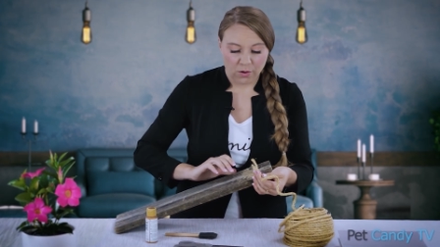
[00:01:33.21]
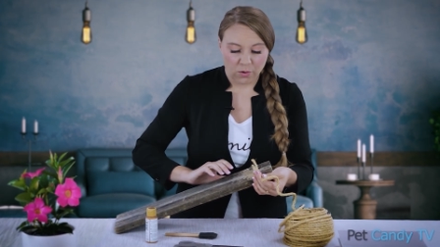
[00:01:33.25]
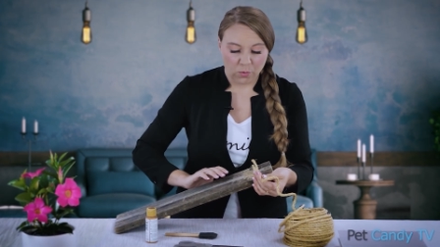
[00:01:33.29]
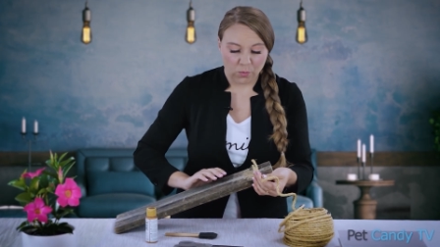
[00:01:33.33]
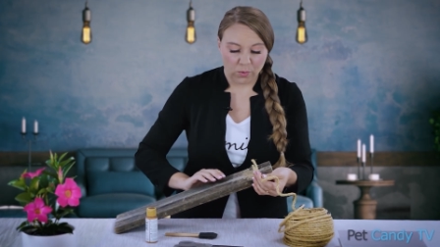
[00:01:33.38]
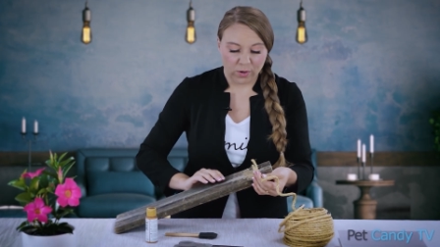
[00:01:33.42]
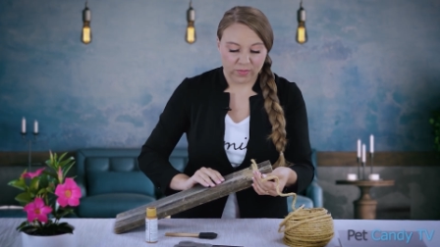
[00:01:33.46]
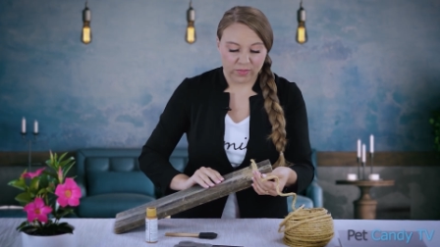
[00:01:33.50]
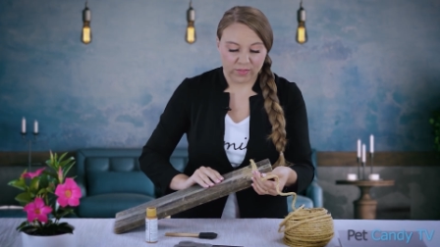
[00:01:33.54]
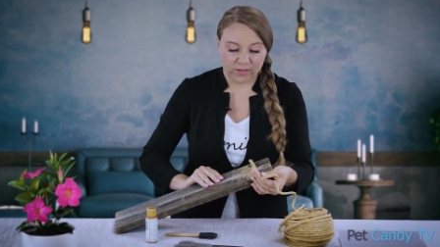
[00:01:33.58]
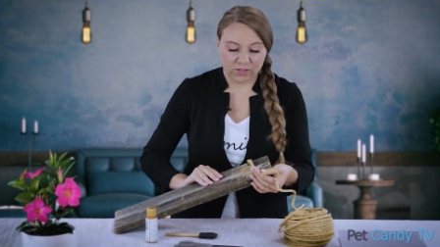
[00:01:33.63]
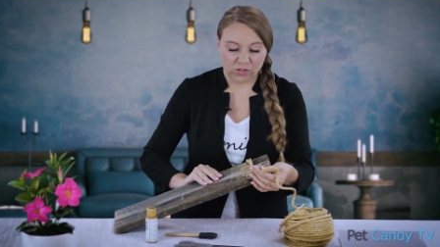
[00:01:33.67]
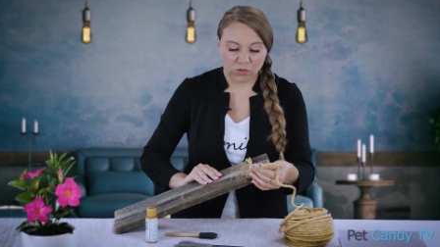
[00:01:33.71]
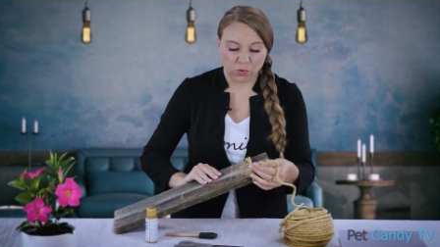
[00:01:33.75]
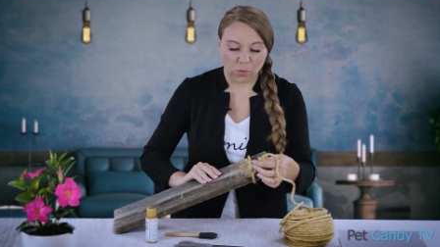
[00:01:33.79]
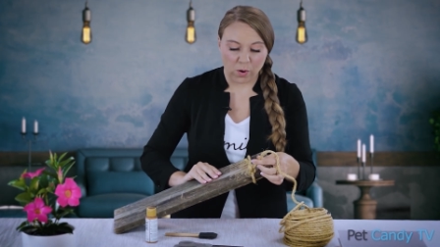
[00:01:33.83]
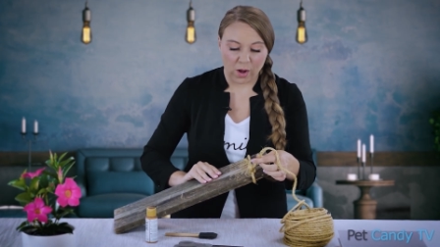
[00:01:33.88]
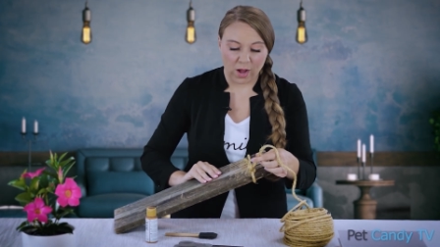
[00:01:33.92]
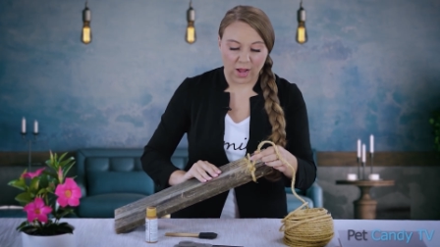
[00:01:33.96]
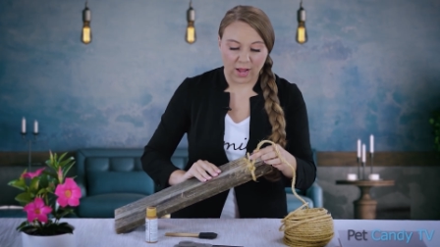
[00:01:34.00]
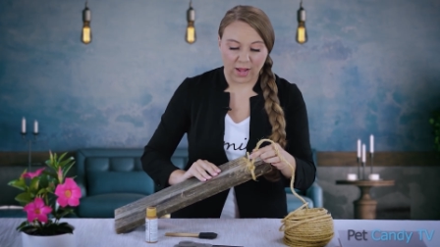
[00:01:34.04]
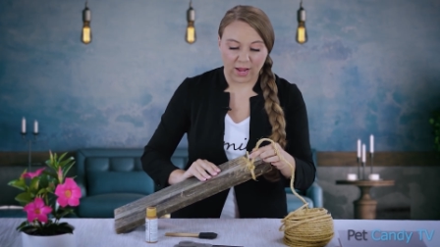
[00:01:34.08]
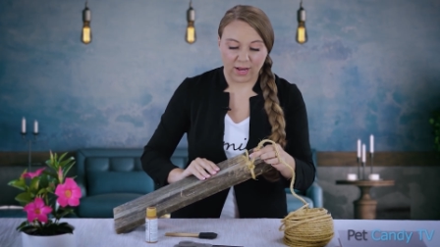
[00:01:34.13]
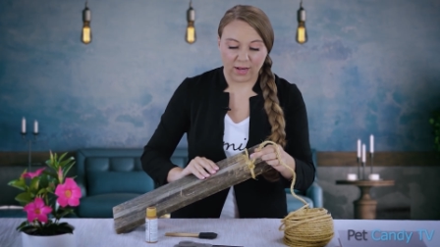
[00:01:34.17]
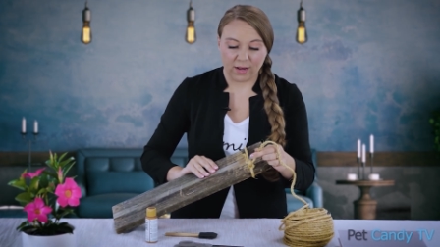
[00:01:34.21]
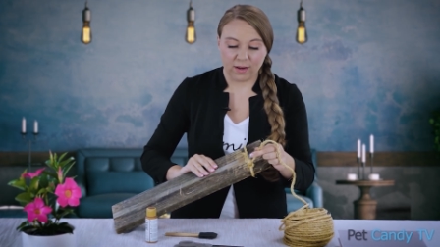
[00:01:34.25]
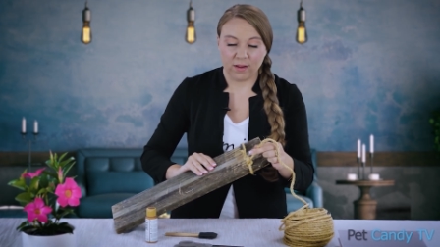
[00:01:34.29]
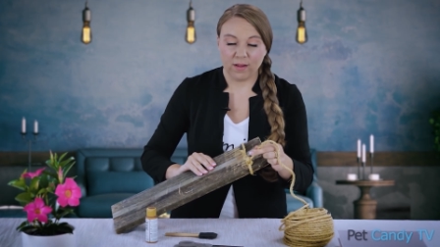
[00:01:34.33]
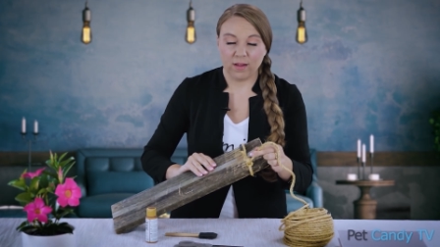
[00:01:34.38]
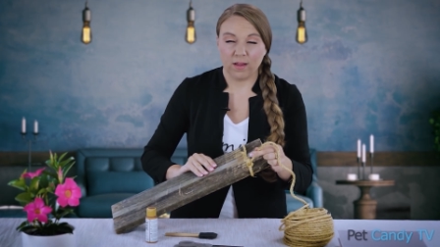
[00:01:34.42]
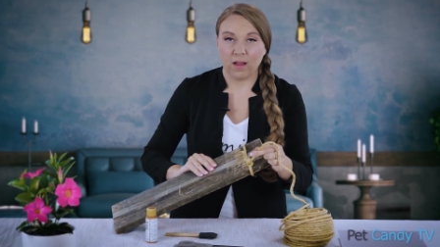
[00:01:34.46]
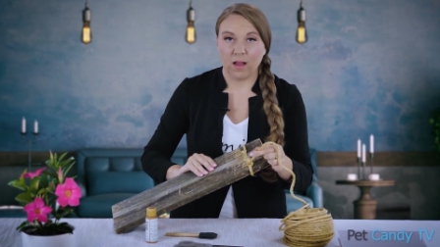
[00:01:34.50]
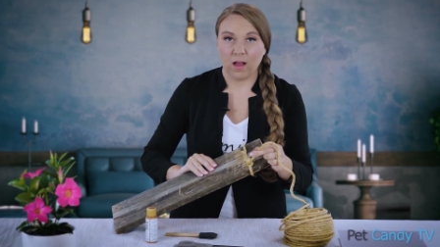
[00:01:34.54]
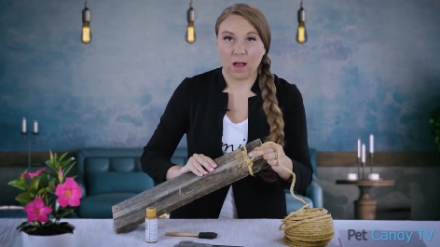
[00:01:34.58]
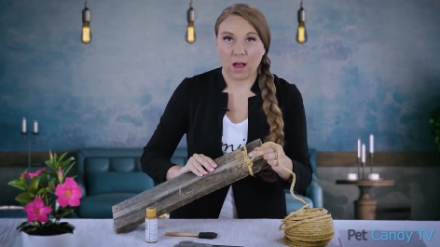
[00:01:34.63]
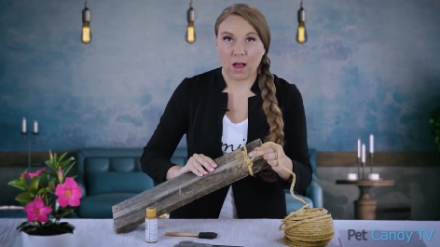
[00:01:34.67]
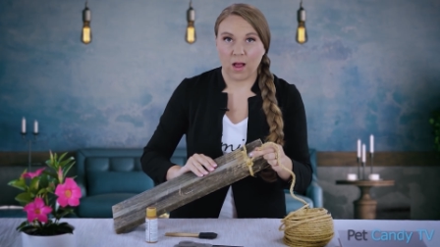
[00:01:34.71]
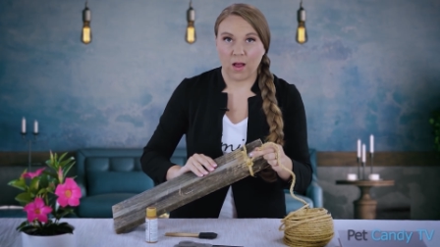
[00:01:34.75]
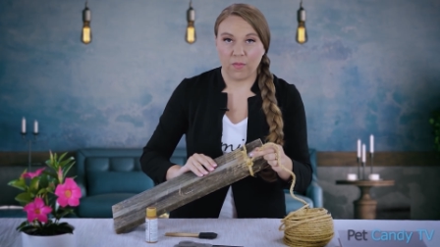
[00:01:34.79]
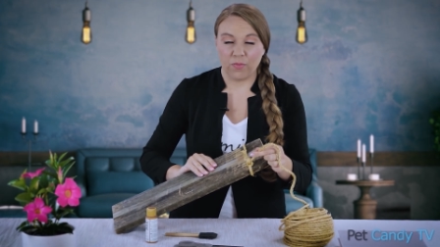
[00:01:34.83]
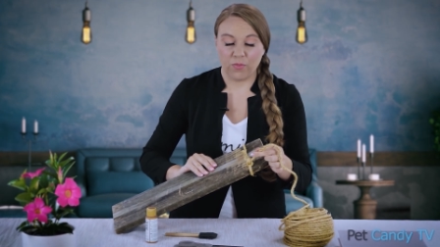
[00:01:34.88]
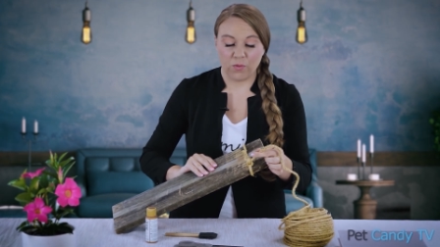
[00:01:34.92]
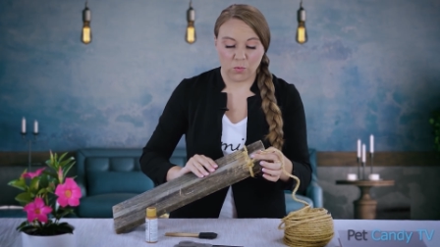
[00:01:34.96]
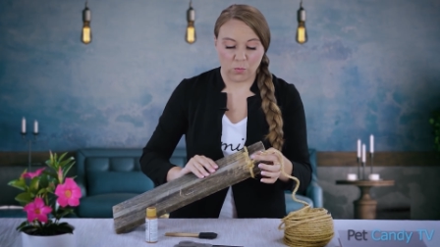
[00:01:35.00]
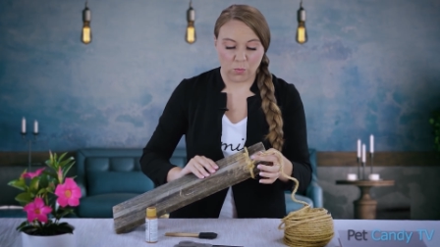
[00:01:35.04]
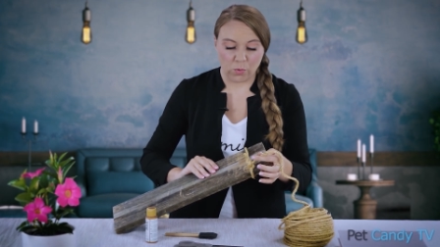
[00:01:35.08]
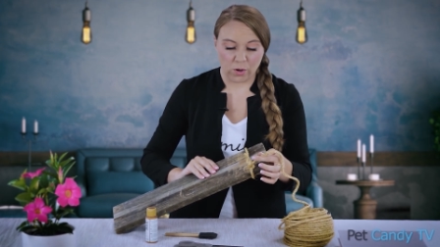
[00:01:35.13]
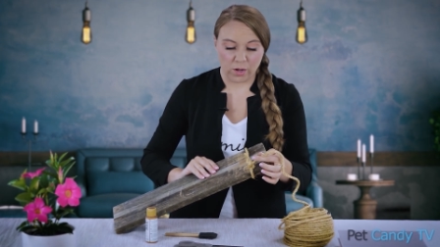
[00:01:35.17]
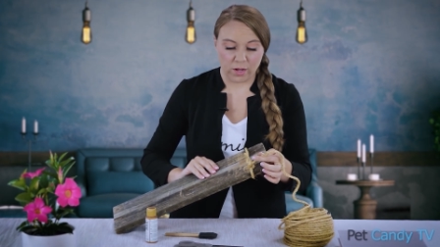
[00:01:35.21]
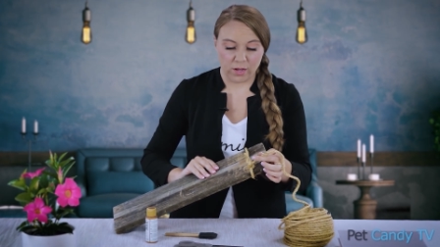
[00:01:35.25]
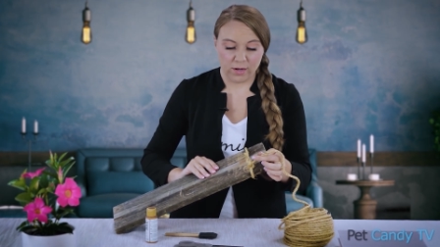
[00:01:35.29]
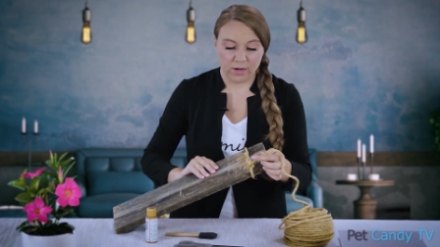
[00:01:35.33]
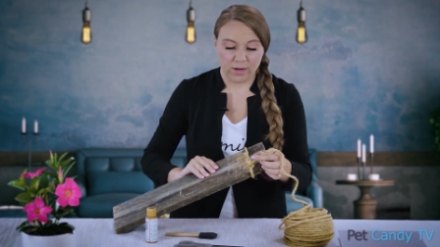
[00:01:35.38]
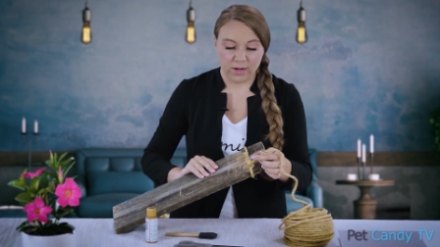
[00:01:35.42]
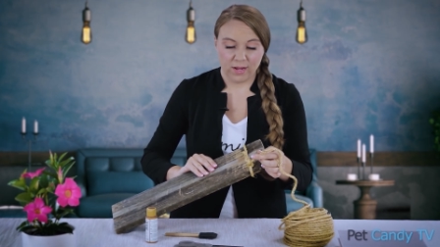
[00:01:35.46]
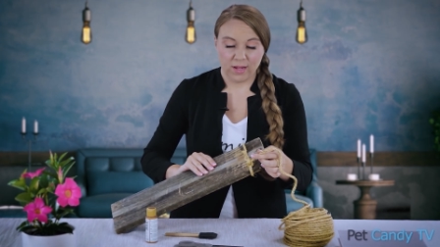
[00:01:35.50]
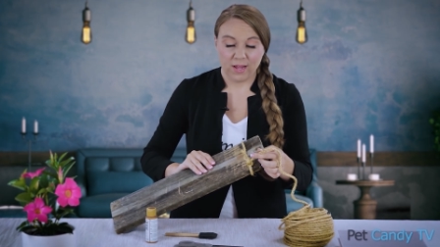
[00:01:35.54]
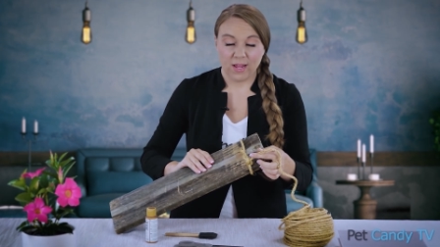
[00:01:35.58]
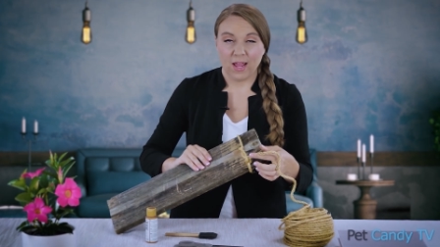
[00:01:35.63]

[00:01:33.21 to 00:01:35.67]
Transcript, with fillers: with the twine on the wood.